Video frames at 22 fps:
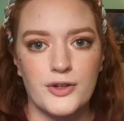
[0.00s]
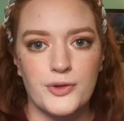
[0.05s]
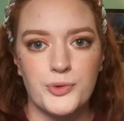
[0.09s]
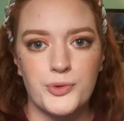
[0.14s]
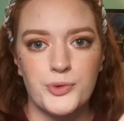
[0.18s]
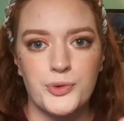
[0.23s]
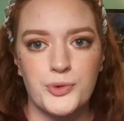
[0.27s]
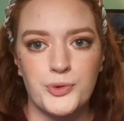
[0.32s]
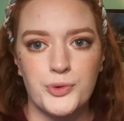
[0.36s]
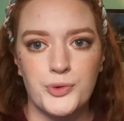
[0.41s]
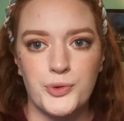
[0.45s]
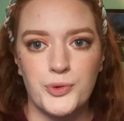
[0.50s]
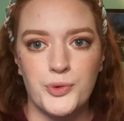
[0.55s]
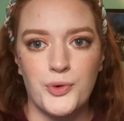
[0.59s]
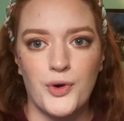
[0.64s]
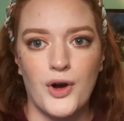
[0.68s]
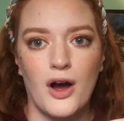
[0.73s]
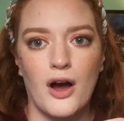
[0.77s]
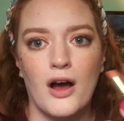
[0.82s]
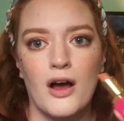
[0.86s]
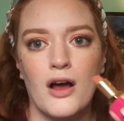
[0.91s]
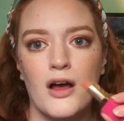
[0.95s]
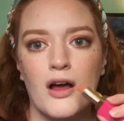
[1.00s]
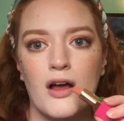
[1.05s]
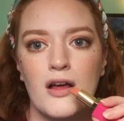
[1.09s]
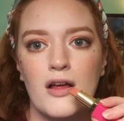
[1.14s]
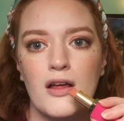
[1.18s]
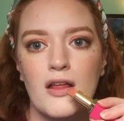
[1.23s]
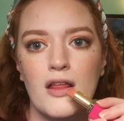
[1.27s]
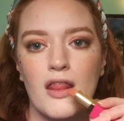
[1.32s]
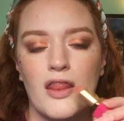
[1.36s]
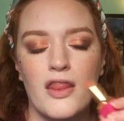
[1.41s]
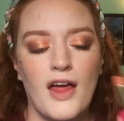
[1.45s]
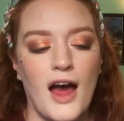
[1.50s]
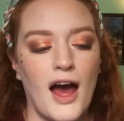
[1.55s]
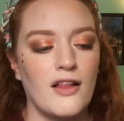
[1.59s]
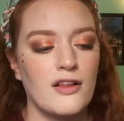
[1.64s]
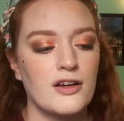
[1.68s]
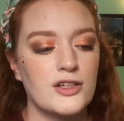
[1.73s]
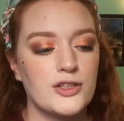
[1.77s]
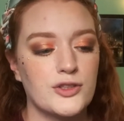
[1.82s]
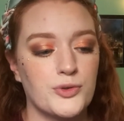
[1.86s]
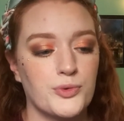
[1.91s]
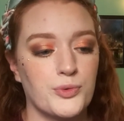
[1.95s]
Ooh, that
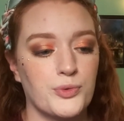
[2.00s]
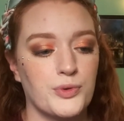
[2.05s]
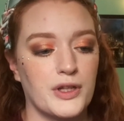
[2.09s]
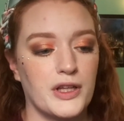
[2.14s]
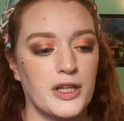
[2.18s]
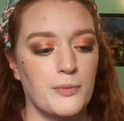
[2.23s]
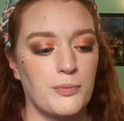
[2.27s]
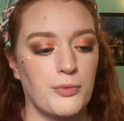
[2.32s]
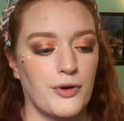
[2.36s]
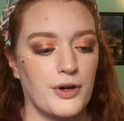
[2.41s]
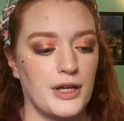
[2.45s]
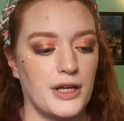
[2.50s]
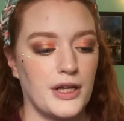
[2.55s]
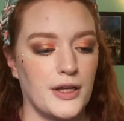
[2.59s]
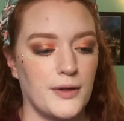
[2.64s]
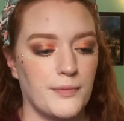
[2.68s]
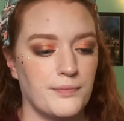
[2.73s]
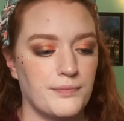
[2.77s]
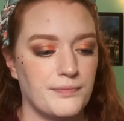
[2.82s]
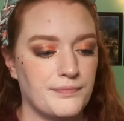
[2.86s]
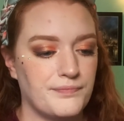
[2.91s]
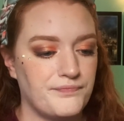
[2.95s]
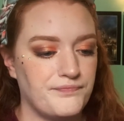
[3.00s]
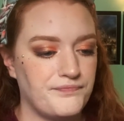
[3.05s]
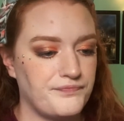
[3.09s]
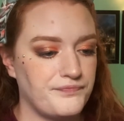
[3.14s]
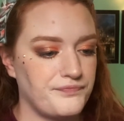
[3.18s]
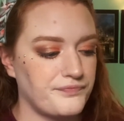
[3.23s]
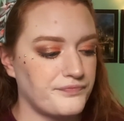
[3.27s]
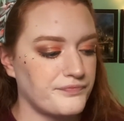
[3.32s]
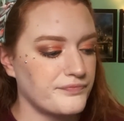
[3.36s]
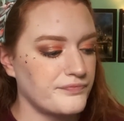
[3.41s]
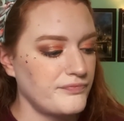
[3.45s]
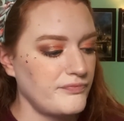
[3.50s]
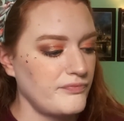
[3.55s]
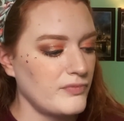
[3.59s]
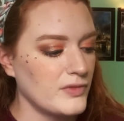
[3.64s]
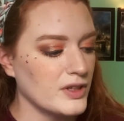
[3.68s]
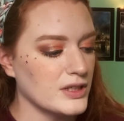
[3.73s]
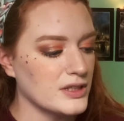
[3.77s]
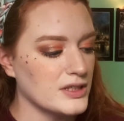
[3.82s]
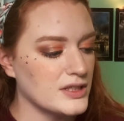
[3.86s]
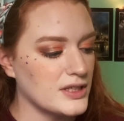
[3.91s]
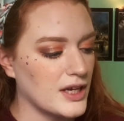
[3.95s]
looks really pretty.
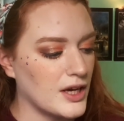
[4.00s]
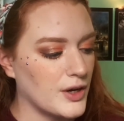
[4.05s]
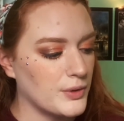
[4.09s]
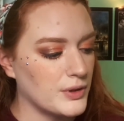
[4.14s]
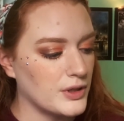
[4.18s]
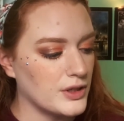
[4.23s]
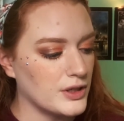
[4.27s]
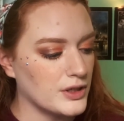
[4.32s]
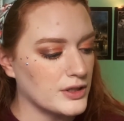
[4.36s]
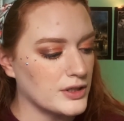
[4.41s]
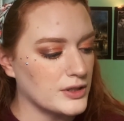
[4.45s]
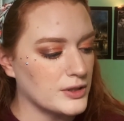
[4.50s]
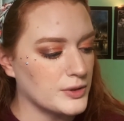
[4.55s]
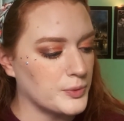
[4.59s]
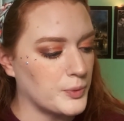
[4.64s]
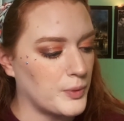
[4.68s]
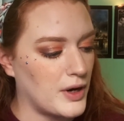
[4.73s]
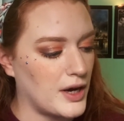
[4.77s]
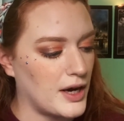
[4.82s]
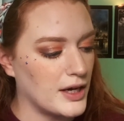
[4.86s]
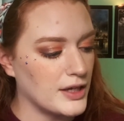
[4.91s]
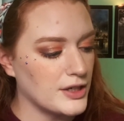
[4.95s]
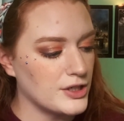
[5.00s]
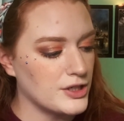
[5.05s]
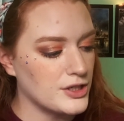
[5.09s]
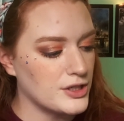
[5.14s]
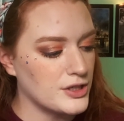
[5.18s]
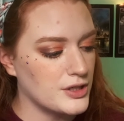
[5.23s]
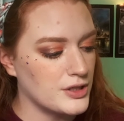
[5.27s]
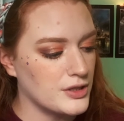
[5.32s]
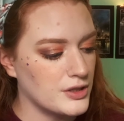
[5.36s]
Let's see how it looks swatched.